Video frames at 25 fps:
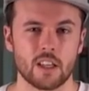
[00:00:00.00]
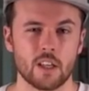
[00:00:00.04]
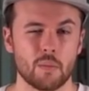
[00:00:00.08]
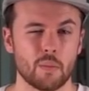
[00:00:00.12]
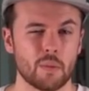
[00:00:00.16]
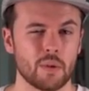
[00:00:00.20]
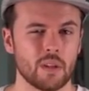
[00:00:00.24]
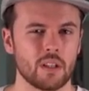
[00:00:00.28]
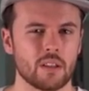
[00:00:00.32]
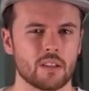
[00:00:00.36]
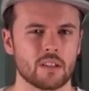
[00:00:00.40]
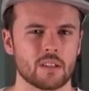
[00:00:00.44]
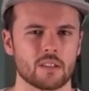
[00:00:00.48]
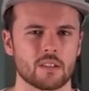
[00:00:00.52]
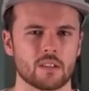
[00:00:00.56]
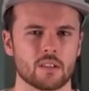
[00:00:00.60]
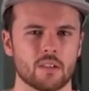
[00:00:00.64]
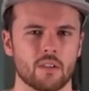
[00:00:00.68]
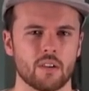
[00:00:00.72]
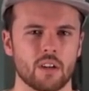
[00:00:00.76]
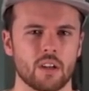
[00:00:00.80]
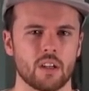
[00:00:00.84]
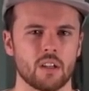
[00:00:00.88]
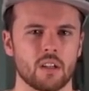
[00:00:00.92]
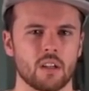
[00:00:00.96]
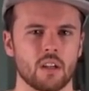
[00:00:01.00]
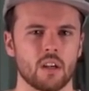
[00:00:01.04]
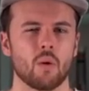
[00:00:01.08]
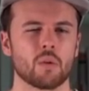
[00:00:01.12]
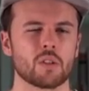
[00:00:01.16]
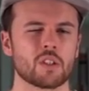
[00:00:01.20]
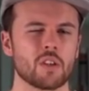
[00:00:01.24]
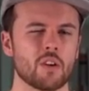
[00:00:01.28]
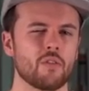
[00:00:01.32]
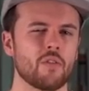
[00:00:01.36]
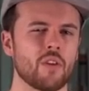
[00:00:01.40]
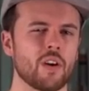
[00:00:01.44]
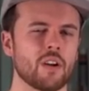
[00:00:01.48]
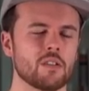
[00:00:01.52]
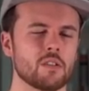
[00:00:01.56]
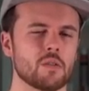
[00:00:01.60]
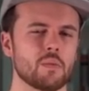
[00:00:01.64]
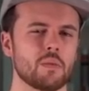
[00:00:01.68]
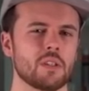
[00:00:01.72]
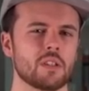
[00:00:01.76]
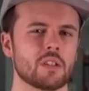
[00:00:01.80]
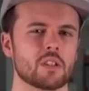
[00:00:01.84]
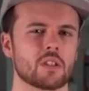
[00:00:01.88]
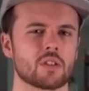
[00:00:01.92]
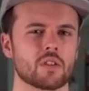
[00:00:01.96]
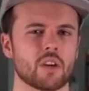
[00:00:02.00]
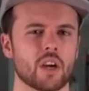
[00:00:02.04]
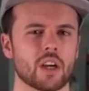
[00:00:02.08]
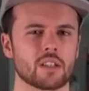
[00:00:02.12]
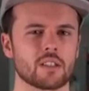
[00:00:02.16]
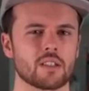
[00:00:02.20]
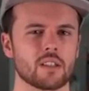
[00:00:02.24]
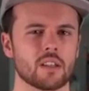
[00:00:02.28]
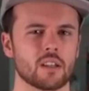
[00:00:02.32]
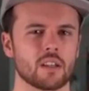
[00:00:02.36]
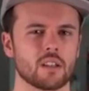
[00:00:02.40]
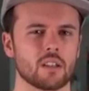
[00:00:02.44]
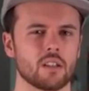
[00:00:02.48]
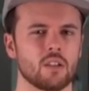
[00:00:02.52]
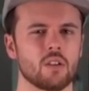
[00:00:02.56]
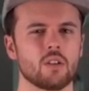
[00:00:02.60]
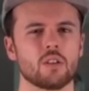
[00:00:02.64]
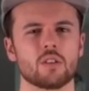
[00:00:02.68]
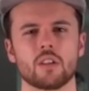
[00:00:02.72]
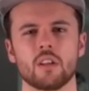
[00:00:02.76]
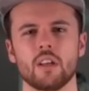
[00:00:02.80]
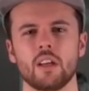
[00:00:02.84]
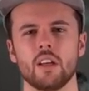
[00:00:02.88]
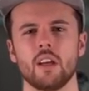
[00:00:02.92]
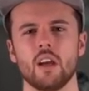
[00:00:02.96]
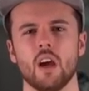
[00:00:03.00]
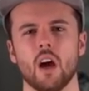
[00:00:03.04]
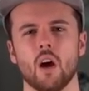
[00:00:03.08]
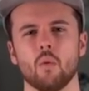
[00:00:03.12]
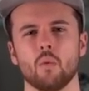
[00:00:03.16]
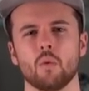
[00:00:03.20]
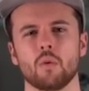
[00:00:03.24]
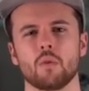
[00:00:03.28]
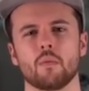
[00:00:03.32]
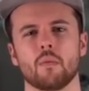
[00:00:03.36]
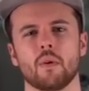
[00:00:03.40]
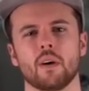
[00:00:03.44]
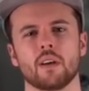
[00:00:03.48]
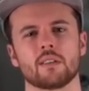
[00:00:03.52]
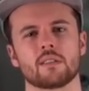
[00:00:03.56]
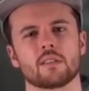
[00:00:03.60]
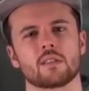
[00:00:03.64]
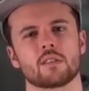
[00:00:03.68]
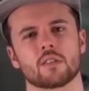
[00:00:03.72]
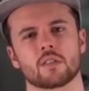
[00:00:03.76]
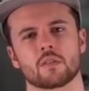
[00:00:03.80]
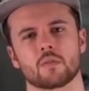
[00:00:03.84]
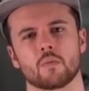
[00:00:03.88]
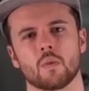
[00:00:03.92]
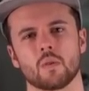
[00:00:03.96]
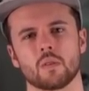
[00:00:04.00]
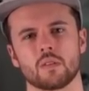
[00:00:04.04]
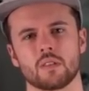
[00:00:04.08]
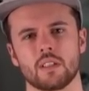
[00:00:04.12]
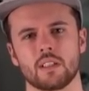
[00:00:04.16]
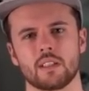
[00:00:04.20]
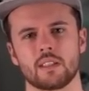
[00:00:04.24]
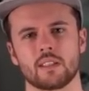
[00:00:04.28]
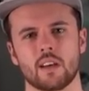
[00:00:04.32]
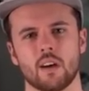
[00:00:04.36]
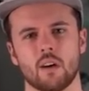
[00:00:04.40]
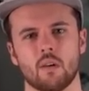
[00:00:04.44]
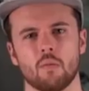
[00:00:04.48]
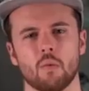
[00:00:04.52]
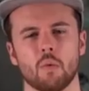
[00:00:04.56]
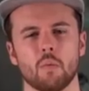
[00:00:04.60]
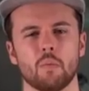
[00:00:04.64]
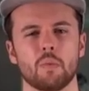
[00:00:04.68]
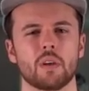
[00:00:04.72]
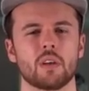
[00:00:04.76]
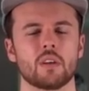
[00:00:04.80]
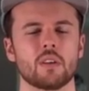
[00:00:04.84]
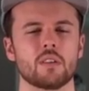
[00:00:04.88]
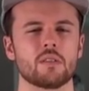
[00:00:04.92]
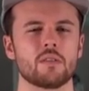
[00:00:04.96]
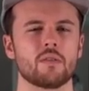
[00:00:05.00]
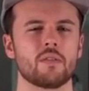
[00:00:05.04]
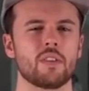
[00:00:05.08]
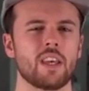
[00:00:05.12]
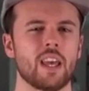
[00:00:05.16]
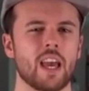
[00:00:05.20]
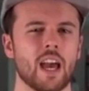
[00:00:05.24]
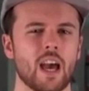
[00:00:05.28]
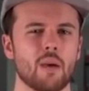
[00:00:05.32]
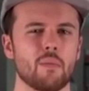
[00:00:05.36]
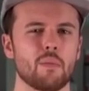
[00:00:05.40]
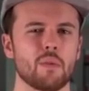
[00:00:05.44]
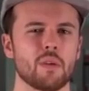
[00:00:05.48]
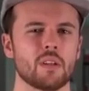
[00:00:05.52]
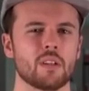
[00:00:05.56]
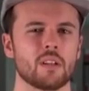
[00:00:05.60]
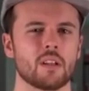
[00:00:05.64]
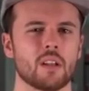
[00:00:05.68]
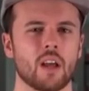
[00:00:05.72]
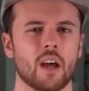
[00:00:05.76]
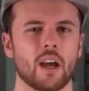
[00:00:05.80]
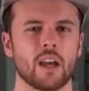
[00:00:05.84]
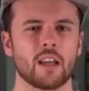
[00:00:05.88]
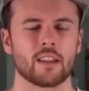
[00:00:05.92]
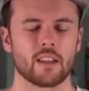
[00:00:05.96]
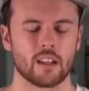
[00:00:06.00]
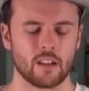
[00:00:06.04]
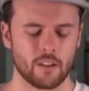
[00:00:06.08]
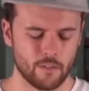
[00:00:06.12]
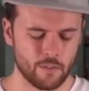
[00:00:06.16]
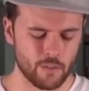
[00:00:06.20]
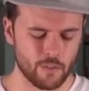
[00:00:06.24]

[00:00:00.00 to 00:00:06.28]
here beneath the screen, which I found to be distracting. Usually I wouldn't mind such a small detail, but because of the ambient light that